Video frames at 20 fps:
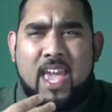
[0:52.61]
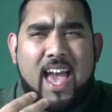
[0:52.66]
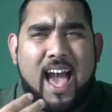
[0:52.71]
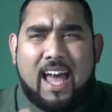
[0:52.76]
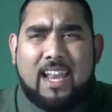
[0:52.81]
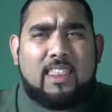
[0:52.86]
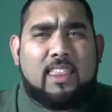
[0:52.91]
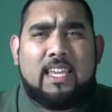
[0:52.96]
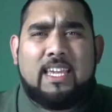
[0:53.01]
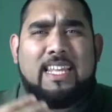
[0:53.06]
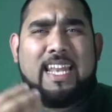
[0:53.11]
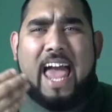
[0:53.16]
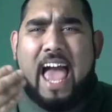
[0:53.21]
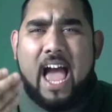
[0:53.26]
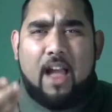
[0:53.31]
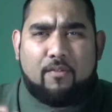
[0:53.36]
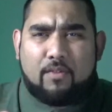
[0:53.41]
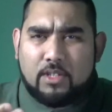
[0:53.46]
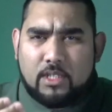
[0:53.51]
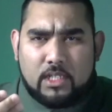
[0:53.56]
I do not think an
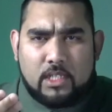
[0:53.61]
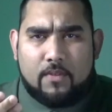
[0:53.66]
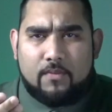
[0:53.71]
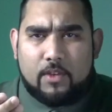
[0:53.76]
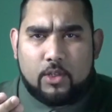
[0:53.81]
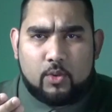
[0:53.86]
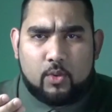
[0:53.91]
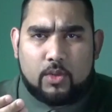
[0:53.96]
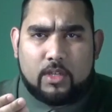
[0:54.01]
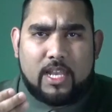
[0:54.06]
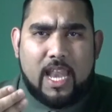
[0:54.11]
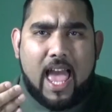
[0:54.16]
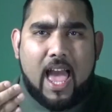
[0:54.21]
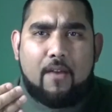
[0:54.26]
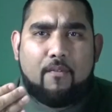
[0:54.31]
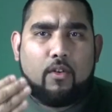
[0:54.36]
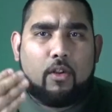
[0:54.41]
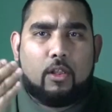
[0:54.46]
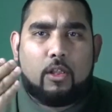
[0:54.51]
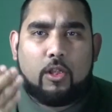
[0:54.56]
average individual could
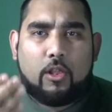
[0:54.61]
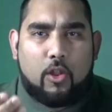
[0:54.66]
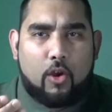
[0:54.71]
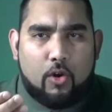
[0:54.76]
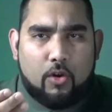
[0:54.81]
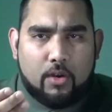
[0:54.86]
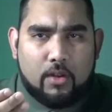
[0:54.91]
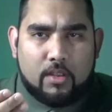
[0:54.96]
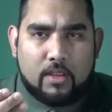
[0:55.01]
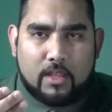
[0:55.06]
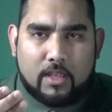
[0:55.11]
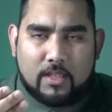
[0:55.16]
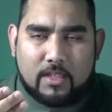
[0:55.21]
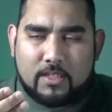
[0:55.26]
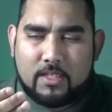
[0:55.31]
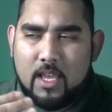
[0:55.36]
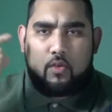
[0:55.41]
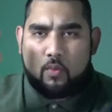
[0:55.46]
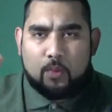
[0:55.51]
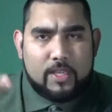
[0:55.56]
ever learn
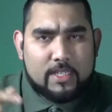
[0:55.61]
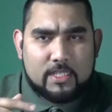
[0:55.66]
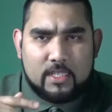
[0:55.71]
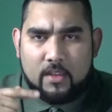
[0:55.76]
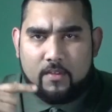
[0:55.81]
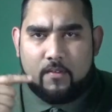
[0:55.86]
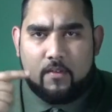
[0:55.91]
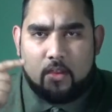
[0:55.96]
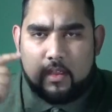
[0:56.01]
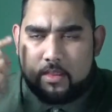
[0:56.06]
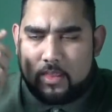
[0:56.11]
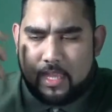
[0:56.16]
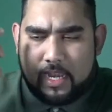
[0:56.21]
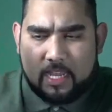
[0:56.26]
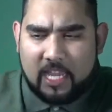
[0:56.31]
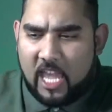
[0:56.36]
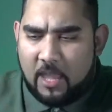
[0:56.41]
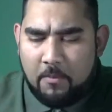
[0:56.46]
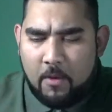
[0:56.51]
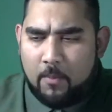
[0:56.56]
this. The reasoning that
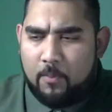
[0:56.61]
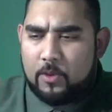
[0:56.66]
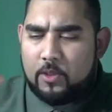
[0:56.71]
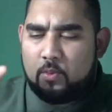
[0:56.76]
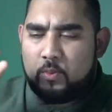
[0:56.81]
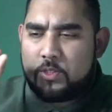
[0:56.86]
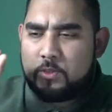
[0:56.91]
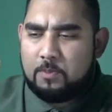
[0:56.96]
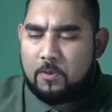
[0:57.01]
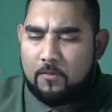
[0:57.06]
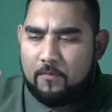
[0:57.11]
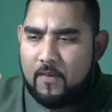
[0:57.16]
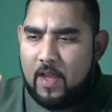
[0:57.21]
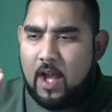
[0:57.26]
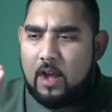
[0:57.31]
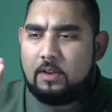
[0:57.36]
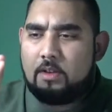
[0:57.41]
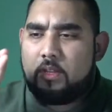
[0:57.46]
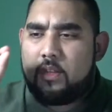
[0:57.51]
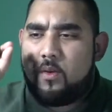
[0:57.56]
I came up with was
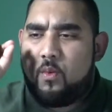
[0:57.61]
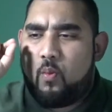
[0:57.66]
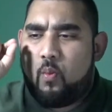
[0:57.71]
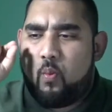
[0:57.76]
profound.